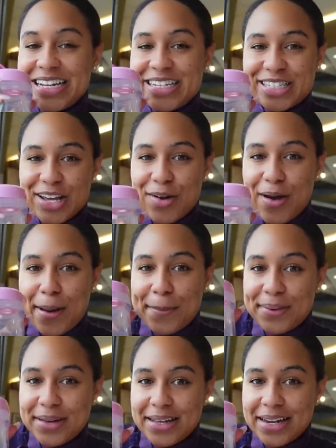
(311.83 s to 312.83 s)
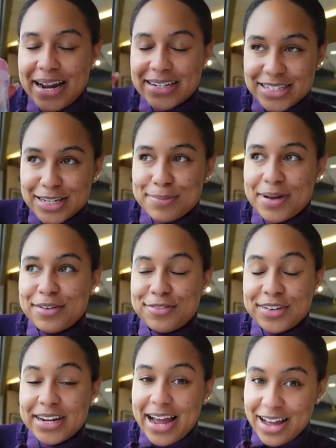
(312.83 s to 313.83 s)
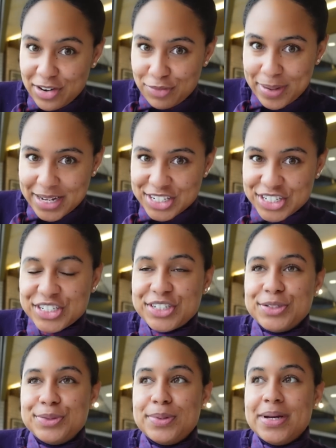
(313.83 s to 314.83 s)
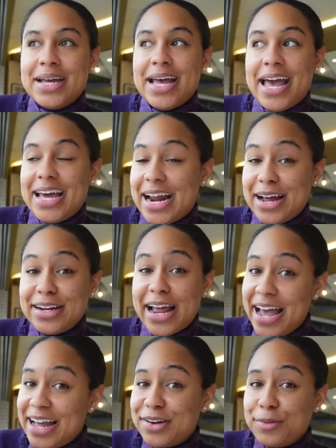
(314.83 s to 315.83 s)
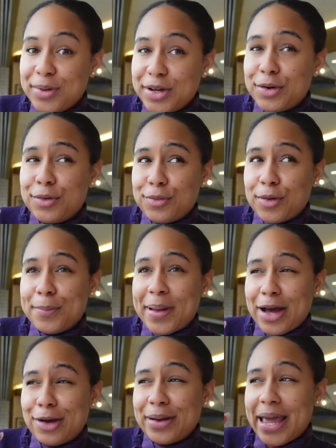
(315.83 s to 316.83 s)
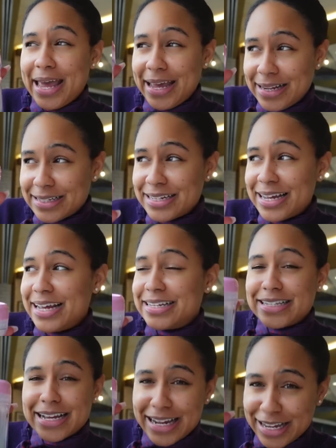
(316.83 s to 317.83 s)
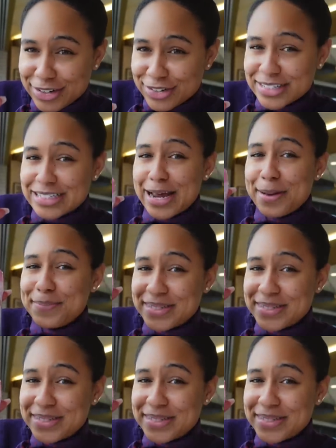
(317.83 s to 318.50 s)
So I put, I took my foot out of my shoe and I had to wiggle for about eight escalator steps.